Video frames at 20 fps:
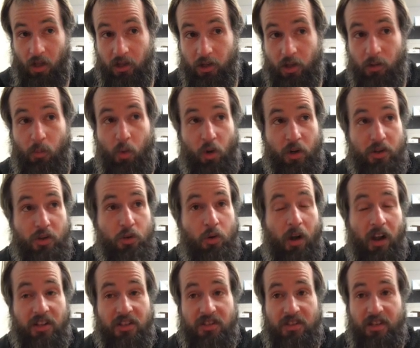a little more
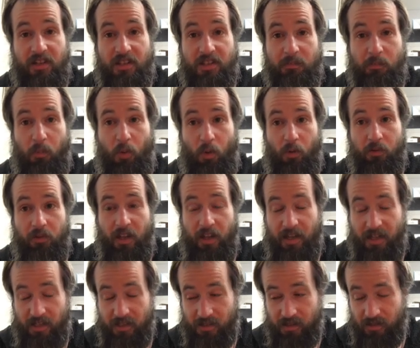nuanced
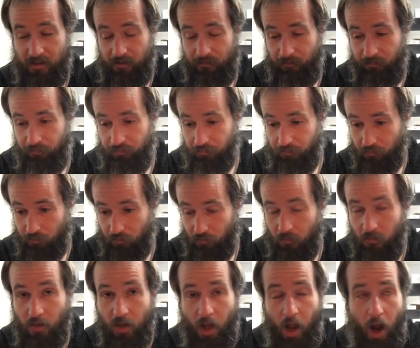than he's
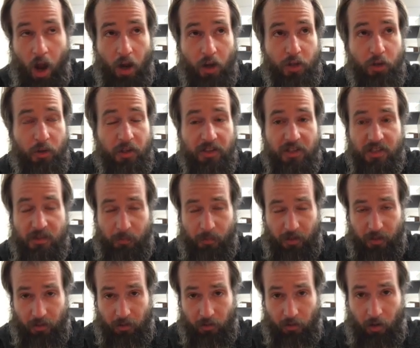arguing in this
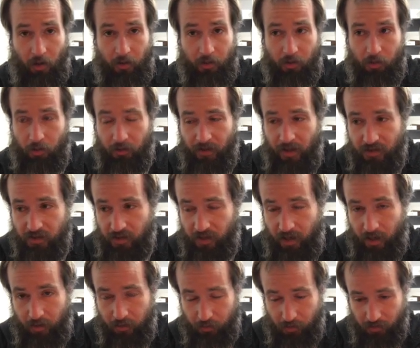particular article, and that's
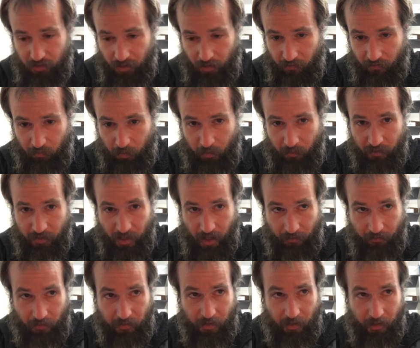characteristic of pretty much
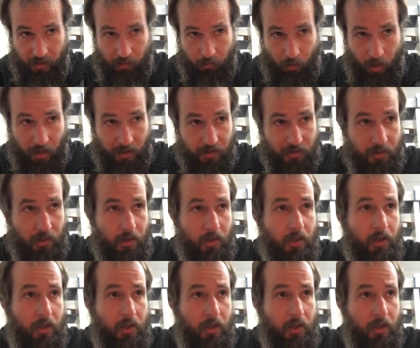everything he writes.